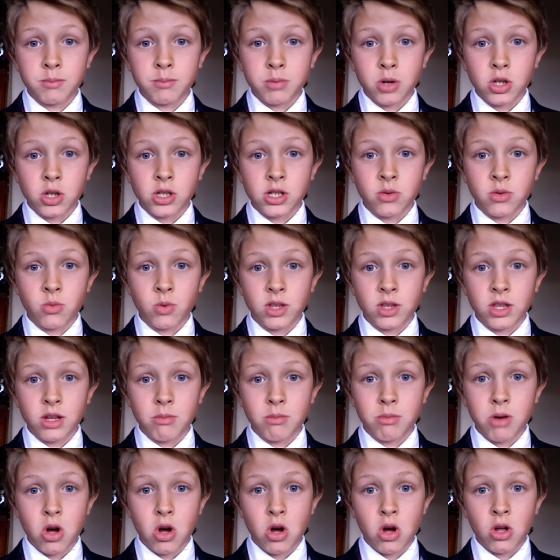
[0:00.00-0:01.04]
person with the
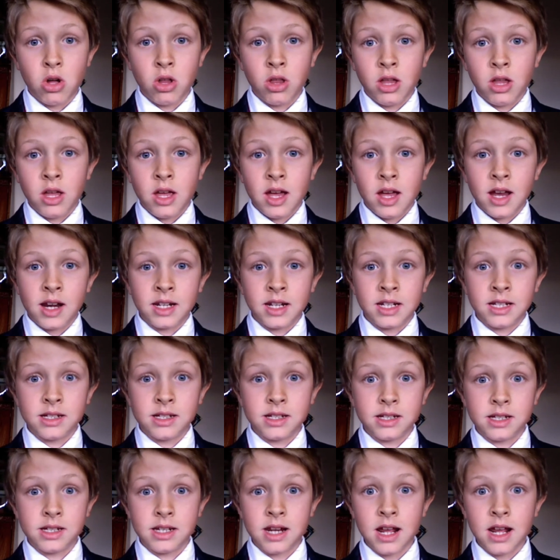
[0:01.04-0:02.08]
ball, and he's
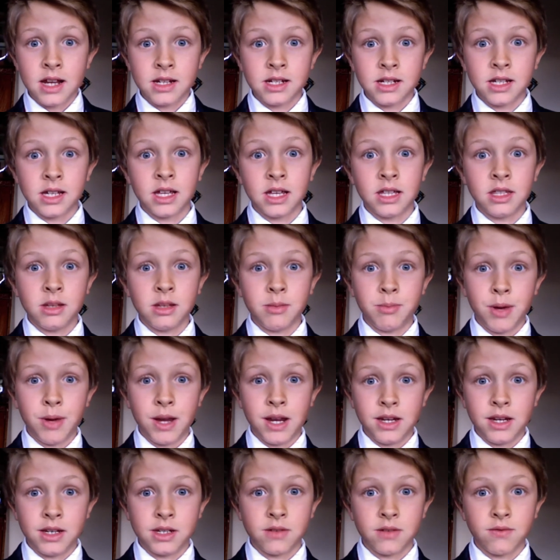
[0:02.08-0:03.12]
standing in the
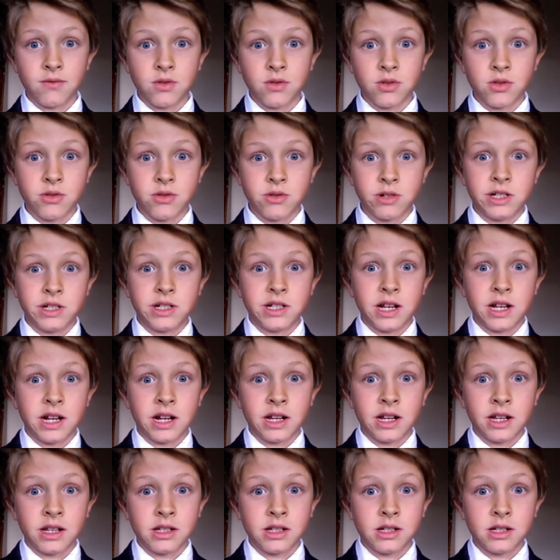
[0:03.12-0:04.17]
paint for 3
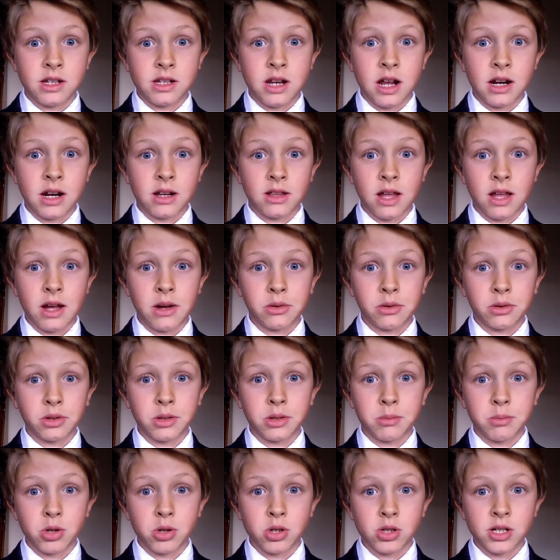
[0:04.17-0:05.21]
seconds, not allowing
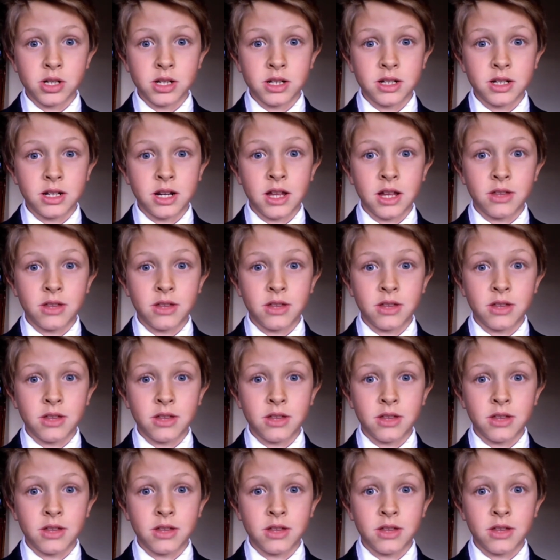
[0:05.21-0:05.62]
the person to